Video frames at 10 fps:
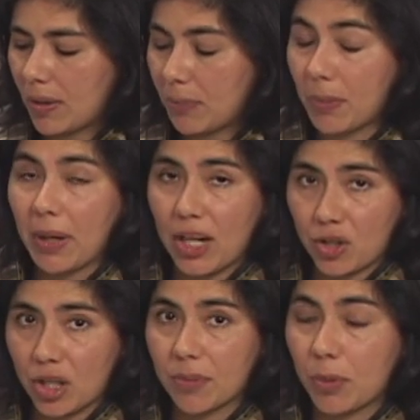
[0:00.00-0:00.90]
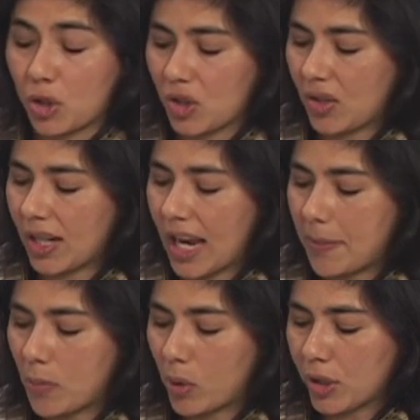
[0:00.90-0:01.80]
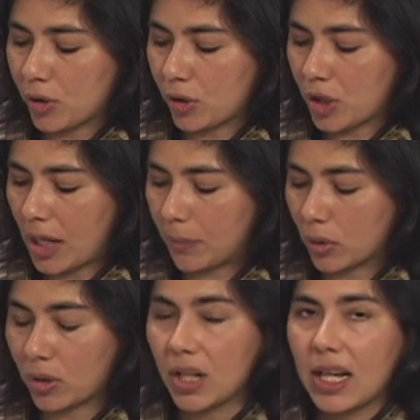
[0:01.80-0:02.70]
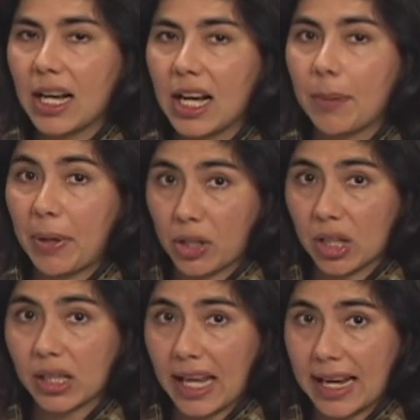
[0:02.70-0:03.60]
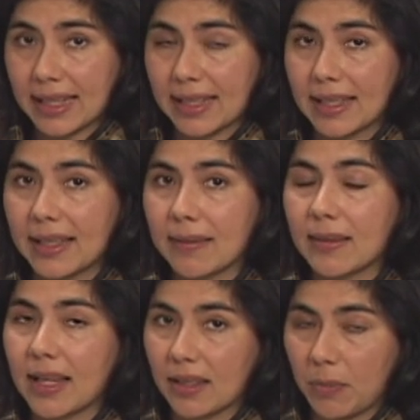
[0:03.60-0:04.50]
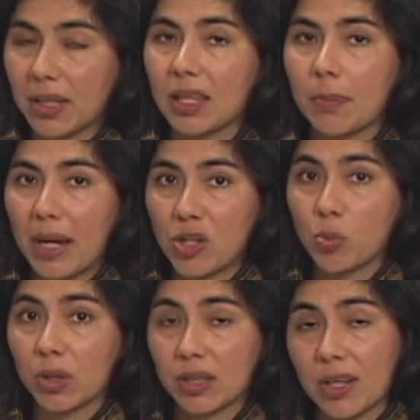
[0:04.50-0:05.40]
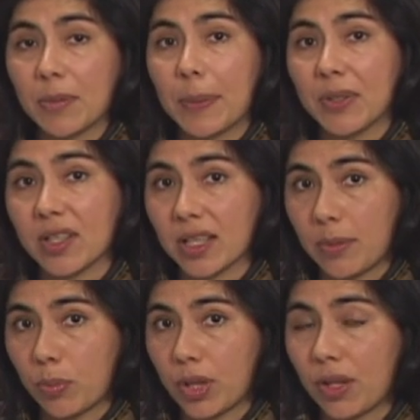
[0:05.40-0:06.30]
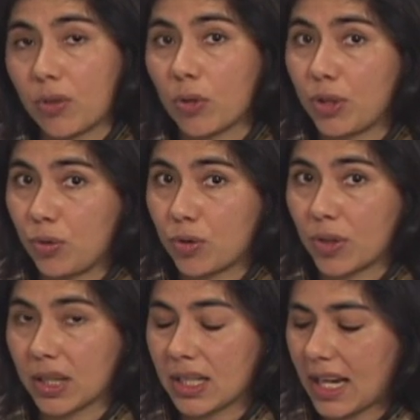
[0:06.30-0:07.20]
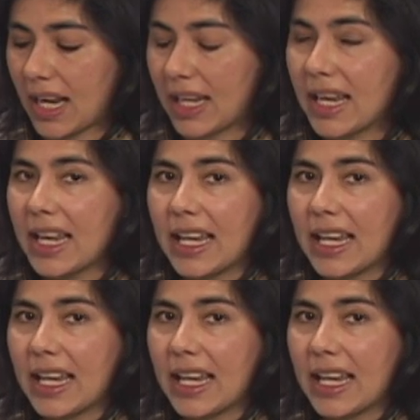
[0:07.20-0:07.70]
the patient purchasing a moisture chamber pair of glasses. That's something that the patient will sometimes sleep with or use during the day.